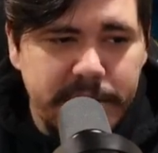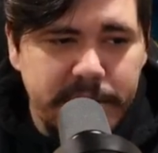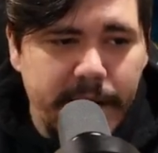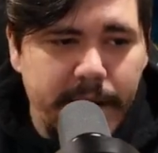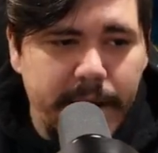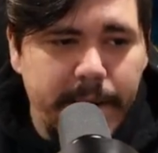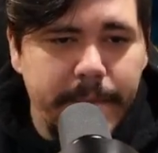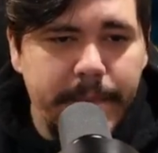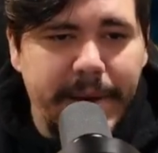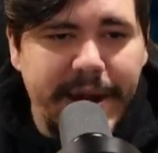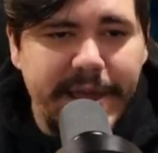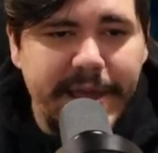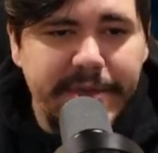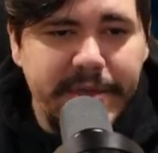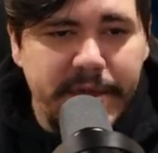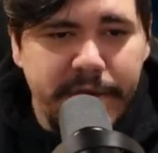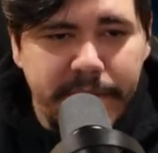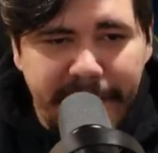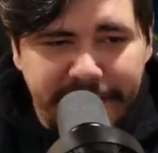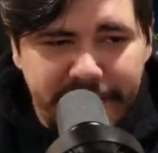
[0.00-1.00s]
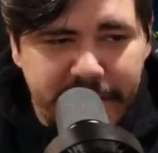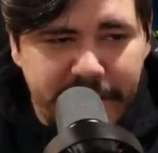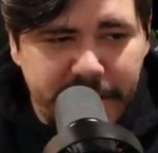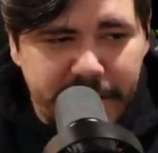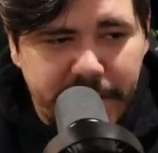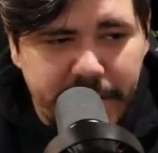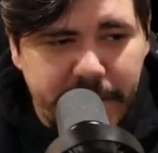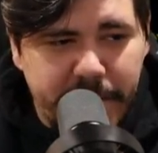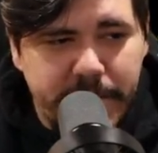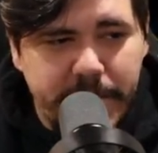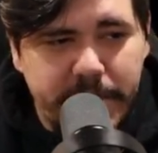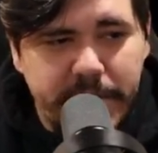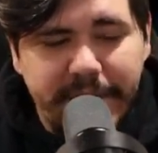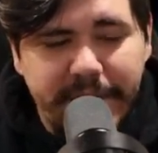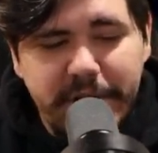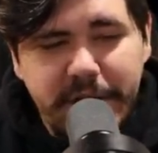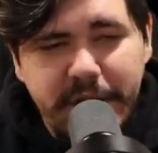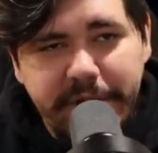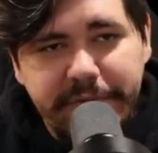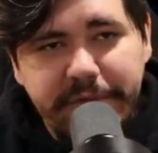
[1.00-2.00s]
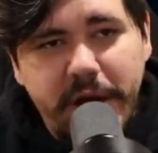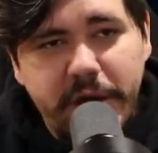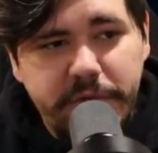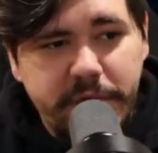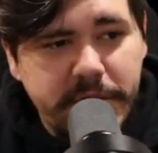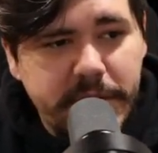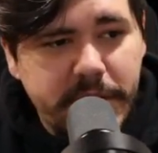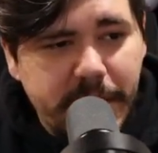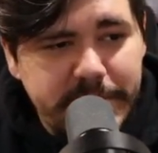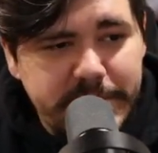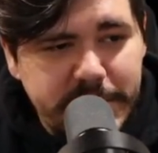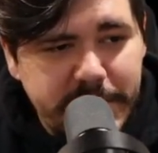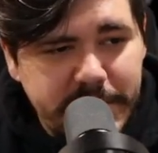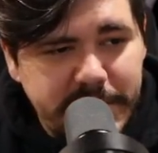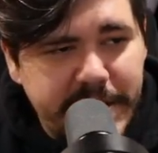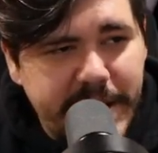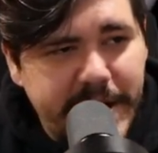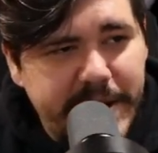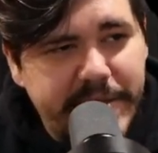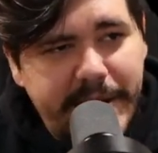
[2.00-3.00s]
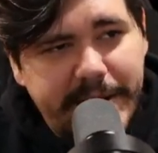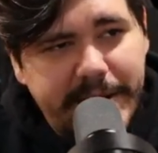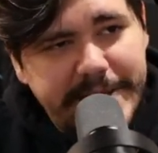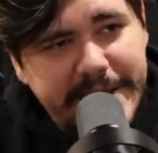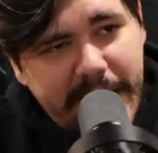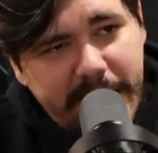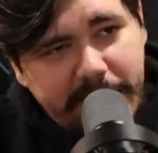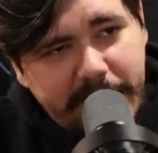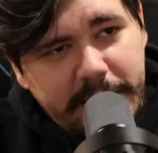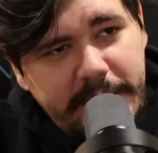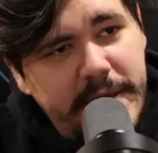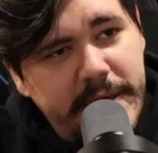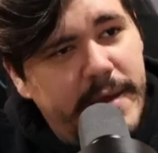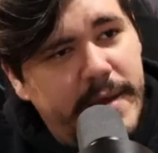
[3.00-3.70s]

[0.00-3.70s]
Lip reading: but I think you have enough other cards in your deck that attack